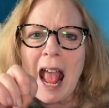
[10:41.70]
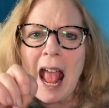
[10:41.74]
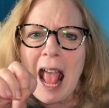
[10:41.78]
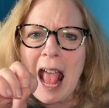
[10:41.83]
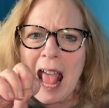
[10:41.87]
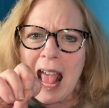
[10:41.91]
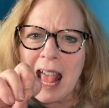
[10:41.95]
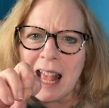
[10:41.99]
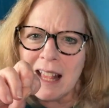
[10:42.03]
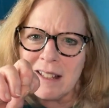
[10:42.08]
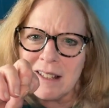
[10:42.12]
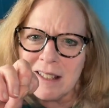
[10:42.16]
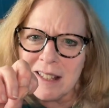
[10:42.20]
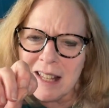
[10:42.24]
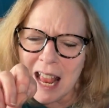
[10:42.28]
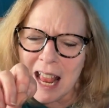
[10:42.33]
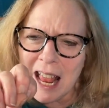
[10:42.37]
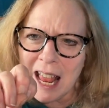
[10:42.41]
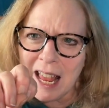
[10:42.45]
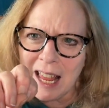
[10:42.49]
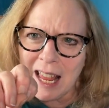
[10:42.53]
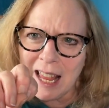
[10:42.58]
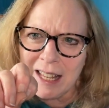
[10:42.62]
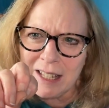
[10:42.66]
as
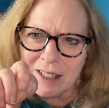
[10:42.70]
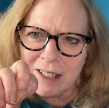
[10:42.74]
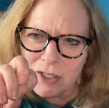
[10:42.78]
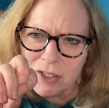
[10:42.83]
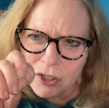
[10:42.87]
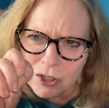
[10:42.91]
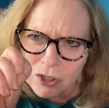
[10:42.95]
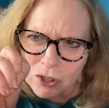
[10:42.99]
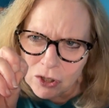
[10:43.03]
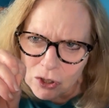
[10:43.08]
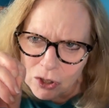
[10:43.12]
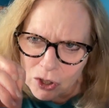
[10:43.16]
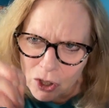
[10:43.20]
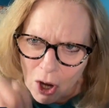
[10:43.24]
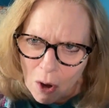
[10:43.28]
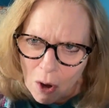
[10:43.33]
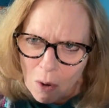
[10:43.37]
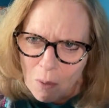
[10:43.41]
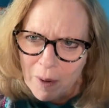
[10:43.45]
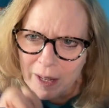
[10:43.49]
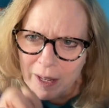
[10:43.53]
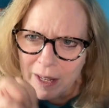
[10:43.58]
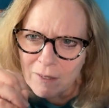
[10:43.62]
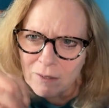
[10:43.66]
a
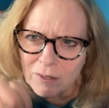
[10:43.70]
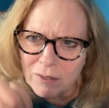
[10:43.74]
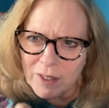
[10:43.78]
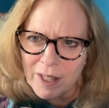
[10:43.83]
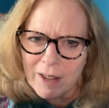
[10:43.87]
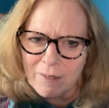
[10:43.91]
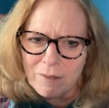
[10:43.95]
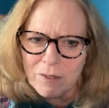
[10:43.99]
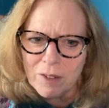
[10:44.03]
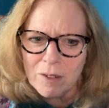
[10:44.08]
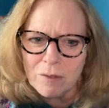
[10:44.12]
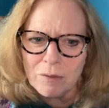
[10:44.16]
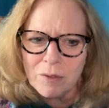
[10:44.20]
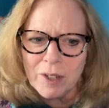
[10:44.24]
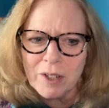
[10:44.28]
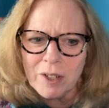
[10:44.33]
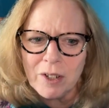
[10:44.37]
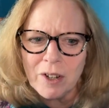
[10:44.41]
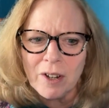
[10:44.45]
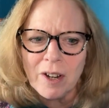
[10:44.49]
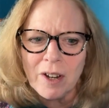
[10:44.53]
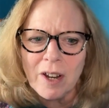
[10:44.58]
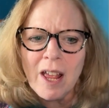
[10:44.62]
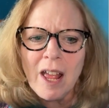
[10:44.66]
showing of level of
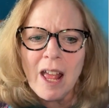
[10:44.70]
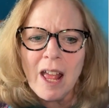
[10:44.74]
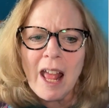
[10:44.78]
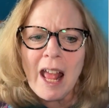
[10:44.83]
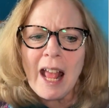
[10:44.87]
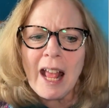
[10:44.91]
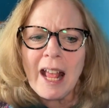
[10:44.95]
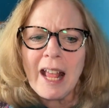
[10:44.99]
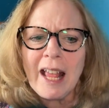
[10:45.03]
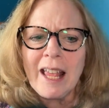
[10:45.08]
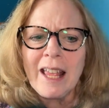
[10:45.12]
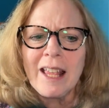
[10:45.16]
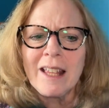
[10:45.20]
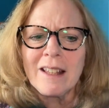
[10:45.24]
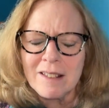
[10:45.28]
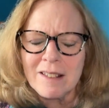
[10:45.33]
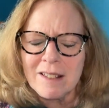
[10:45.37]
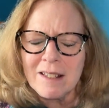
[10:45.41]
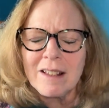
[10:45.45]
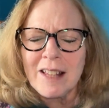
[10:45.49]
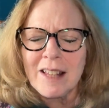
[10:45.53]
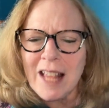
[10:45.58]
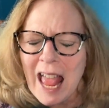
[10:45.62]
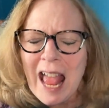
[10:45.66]
rigor is
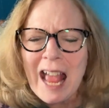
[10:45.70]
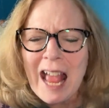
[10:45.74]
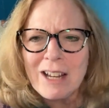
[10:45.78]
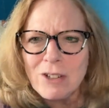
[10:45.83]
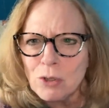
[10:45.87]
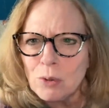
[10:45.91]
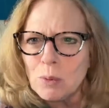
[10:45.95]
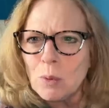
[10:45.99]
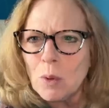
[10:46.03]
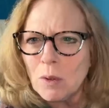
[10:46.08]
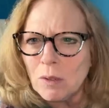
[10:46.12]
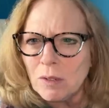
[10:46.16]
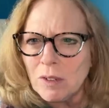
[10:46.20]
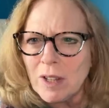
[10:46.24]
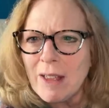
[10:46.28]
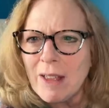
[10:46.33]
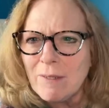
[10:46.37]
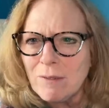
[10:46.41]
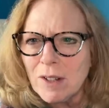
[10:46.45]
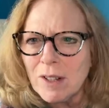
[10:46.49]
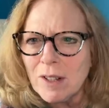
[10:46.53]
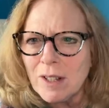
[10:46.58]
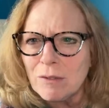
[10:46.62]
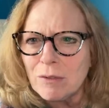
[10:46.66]
the actual
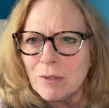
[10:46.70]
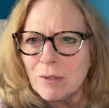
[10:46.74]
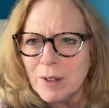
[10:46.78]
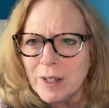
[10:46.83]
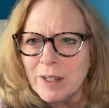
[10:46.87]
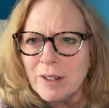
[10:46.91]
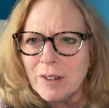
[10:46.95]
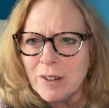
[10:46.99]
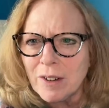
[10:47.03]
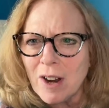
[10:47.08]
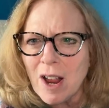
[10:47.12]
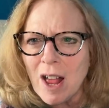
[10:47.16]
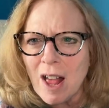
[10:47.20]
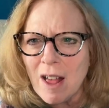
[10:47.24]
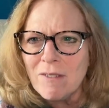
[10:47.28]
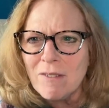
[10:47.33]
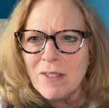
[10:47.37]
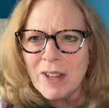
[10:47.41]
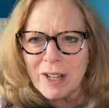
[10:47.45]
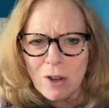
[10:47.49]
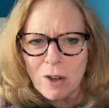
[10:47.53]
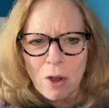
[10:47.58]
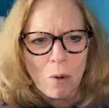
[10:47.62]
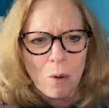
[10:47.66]
level of rigor of
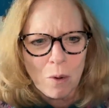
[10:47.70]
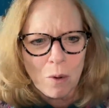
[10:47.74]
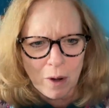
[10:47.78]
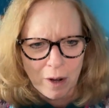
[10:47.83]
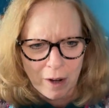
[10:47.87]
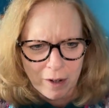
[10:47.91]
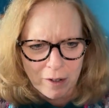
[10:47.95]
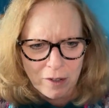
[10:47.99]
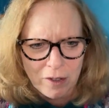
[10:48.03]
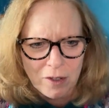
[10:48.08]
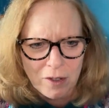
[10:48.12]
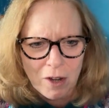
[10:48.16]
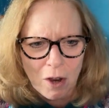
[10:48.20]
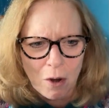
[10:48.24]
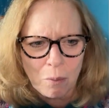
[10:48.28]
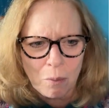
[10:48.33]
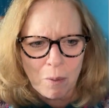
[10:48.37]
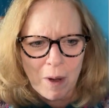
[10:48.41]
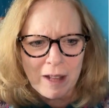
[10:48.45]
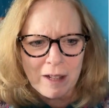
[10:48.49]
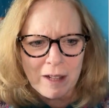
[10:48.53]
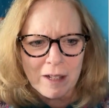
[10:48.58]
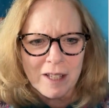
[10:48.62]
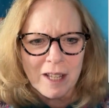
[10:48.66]
a course. So
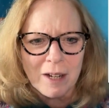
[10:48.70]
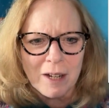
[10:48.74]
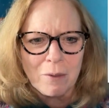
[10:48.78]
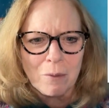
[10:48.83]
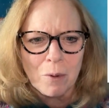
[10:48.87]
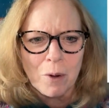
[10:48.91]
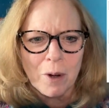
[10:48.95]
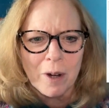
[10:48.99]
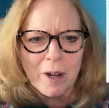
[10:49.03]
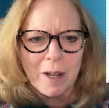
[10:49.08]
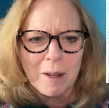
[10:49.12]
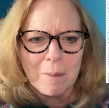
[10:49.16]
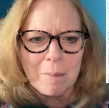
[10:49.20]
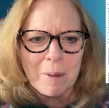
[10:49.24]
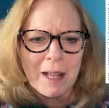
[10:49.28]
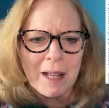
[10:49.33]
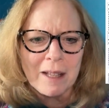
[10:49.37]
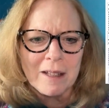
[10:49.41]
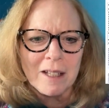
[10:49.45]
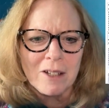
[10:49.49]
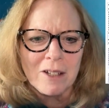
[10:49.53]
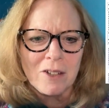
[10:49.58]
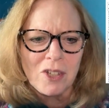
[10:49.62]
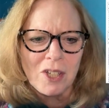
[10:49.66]
rather than worry
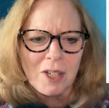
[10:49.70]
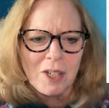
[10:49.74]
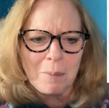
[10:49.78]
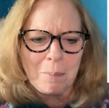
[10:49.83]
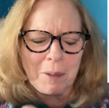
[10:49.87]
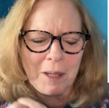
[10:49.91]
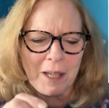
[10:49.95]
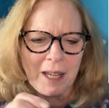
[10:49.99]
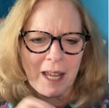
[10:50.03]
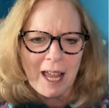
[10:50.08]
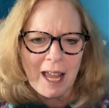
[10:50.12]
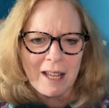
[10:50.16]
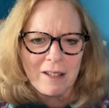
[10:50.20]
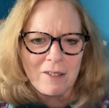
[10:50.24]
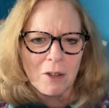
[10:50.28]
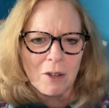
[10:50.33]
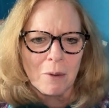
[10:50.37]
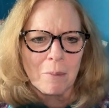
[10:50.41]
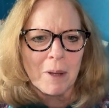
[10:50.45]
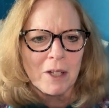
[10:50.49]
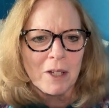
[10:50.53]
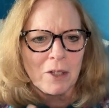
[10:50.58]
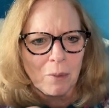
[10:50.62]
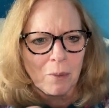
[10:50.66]
about the GPA
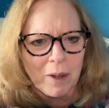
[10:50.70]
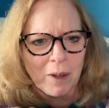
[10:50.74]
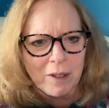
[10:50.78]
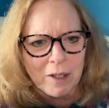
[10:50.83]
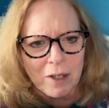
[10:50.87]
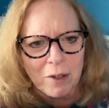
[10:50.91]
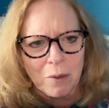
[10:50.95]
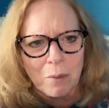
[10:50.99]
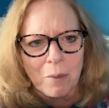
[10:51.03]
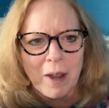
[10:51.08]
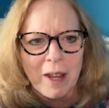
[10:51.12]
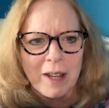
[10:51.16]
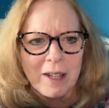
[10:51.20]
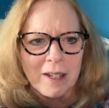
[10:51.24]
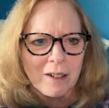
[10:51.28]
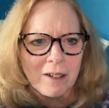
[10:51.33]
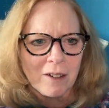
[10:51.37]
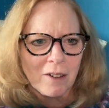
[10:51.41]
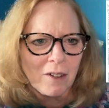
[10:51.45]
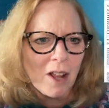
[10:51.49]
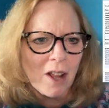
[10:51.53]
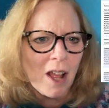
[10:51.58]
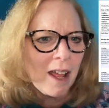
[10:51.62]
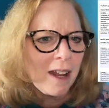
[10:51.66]
so much, whether you weight it
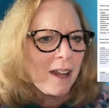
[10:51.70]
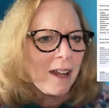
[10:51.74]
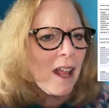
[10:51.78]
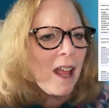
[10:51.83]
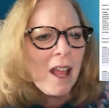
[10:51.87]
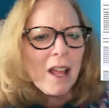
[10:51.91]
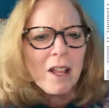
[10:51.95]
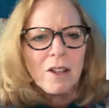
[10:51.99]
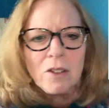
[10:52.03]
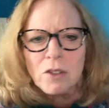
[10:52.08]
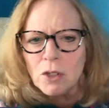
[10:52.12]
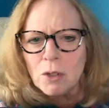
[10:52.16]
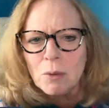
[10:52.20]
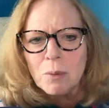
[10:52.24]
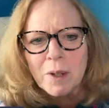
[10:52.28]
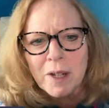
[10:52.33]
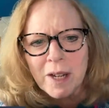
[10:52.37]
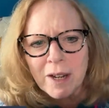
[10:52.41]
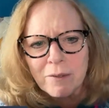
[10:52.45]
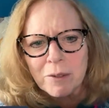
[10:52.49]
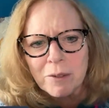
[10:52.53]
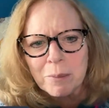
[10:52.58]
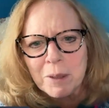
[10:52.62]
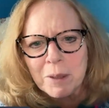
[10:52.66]
or not, do
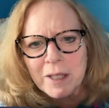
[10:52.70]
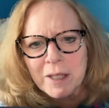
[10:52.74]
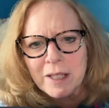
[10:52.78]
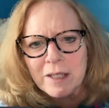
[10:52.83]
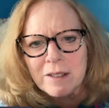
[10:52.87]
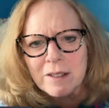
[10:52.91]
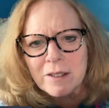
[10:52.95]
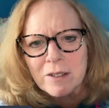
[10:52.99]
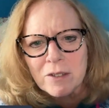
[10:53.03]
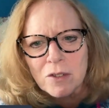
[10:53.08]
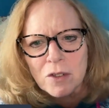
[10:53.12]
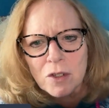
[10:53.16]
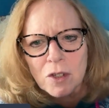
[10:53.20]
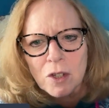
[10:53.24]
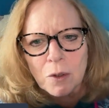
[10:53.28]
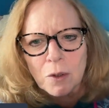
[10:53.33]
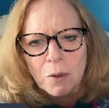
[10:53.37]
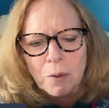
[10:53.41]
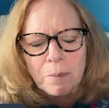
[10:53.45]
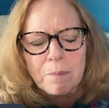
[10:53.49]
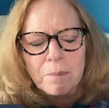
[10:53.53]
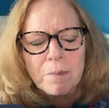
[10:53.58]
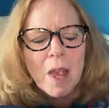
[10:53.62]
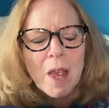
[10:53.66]
whatever pleases
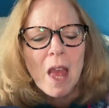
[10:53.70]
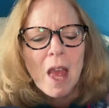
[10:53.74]
you.